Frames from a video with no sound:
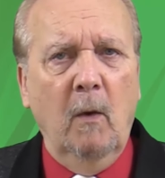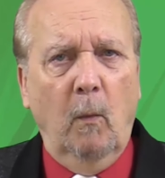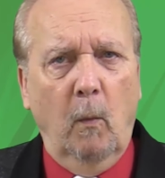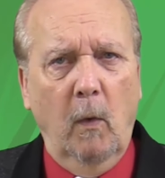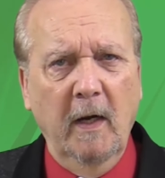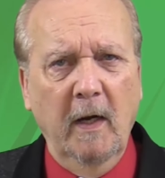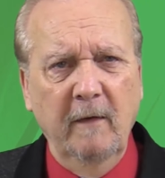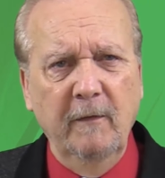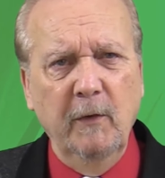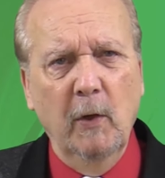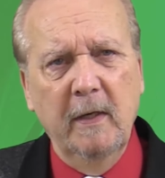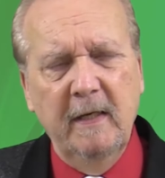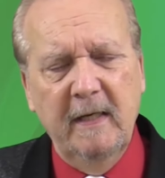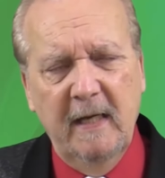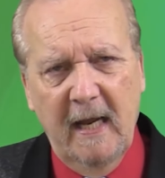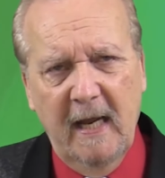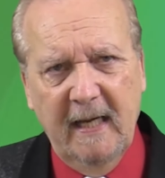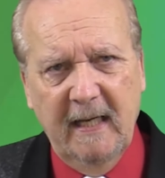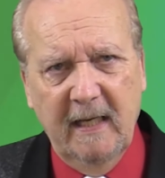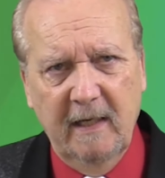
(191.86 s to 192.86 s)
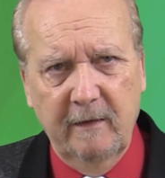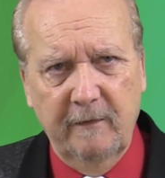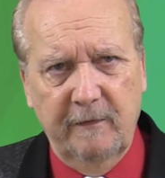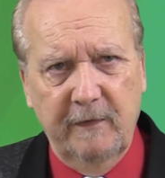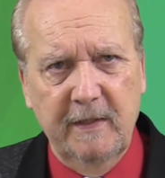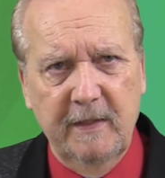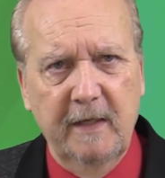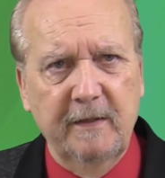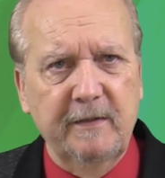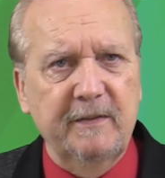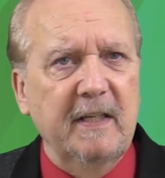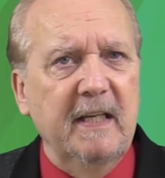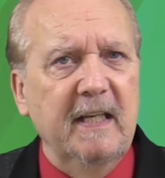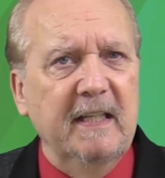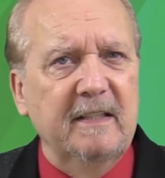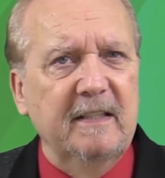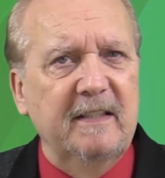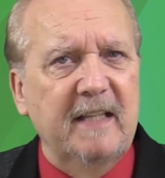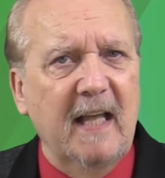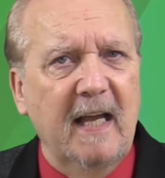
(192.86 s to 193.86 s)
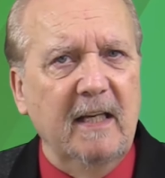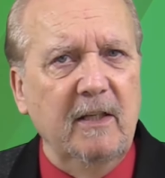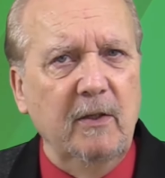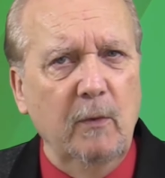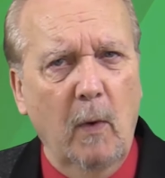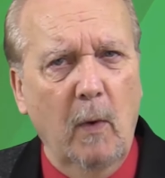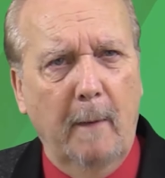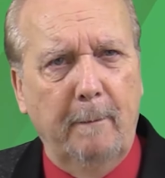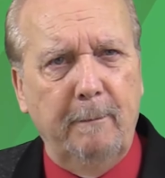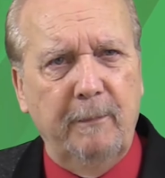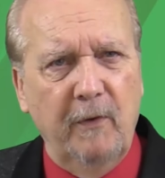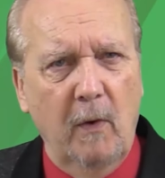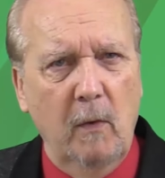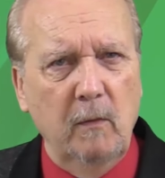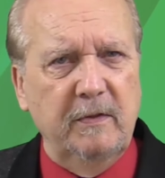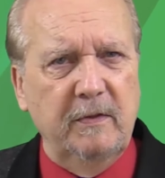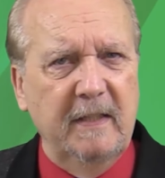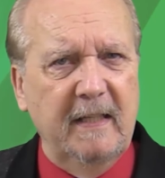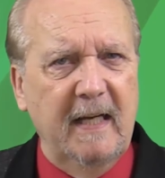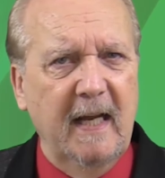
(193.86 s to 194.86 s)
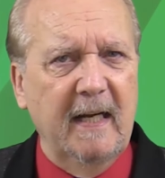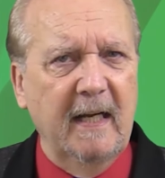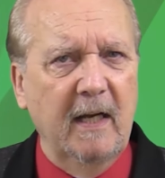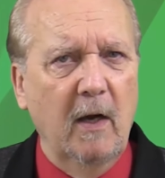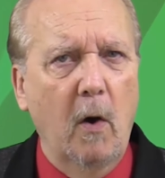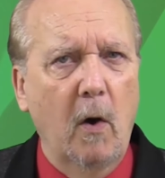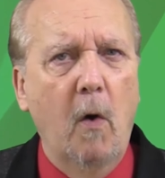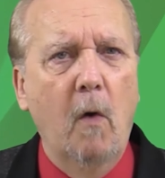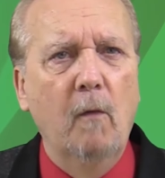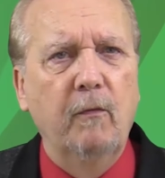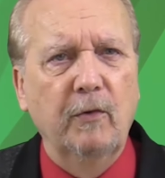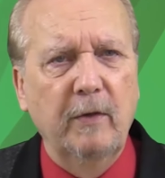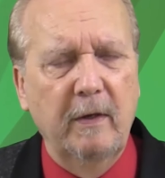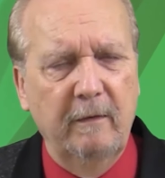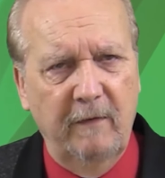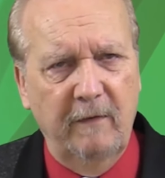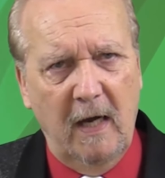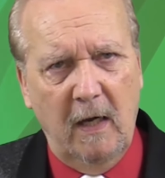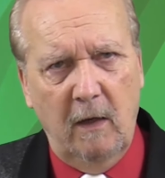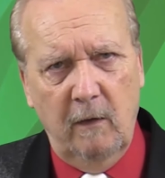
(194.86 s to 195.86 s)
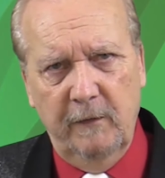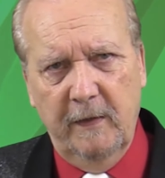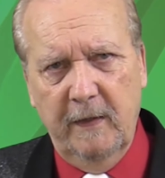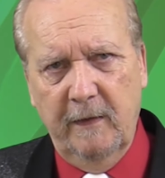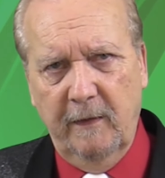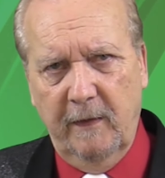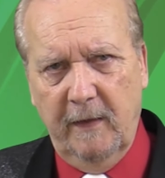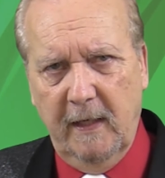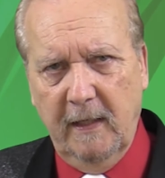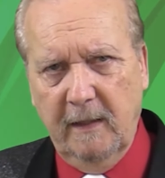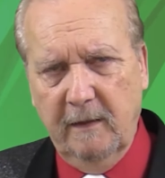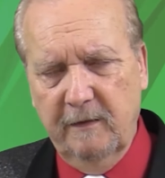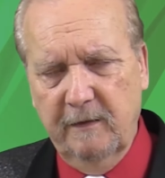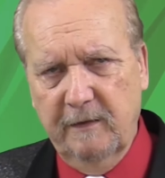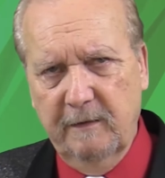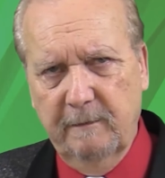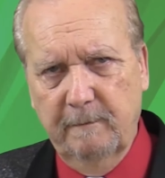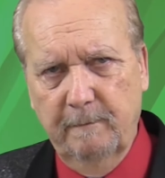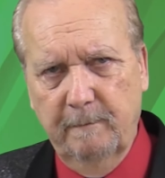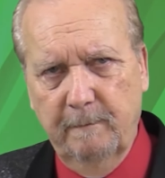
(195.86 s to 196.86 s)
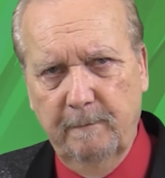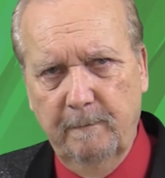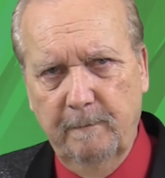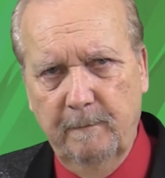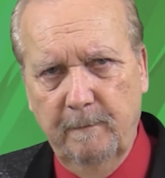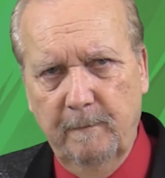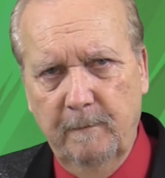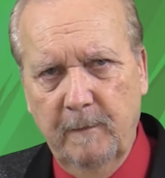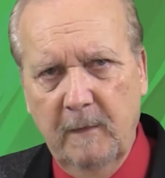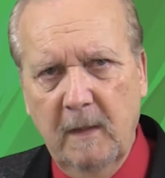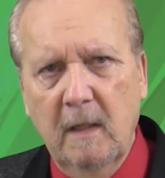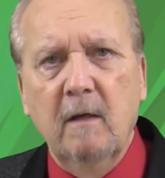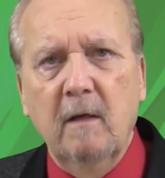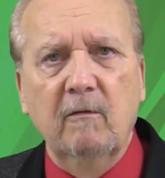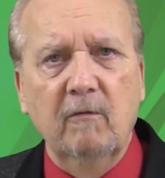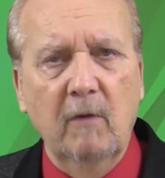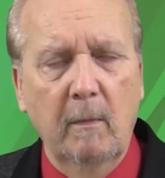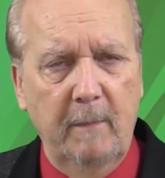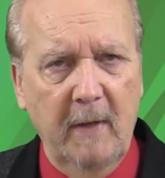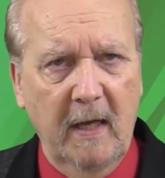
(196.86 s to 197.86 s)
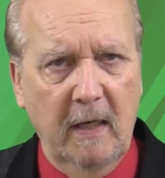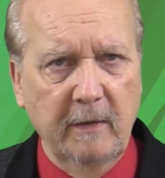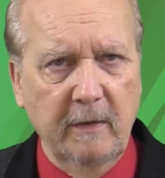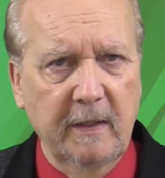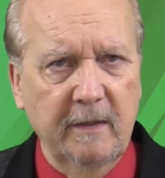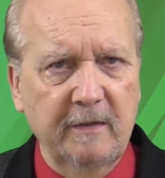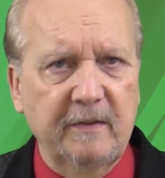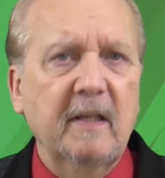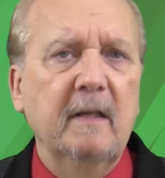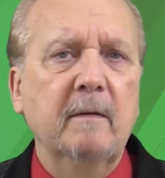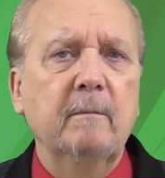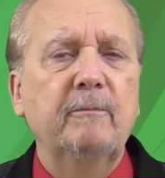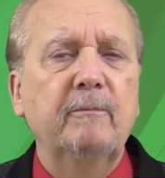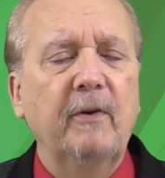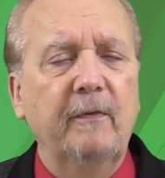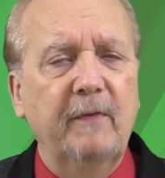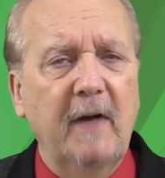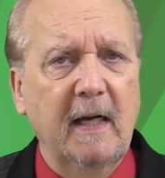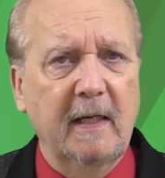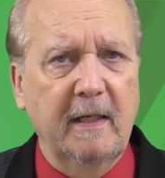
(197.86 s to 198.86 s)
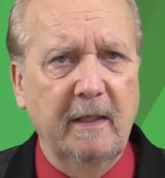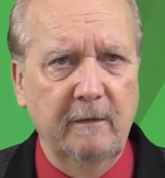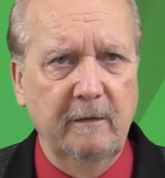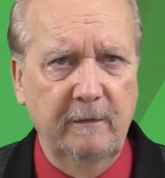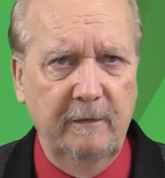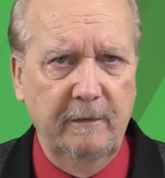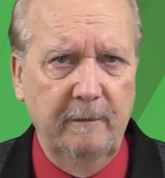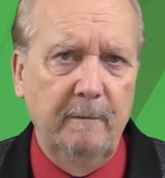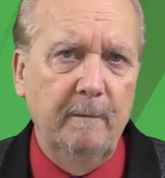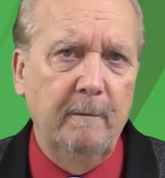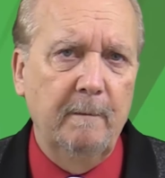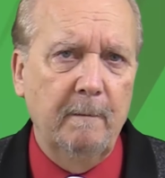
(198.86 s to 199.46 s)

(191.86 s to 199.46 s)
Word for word: One of your negatives is that you are prone to getting over involved in things rebellious and provocative.